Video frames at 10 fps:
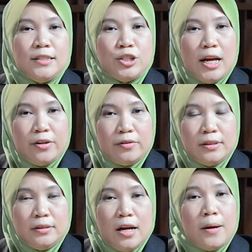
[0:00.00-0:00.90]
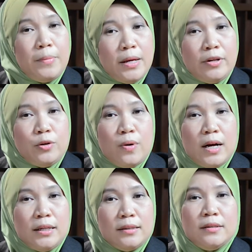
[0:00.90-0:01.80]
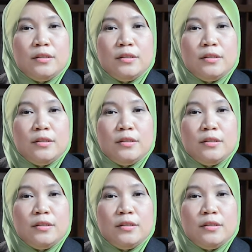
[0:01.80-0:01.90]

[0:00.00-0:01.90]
General may require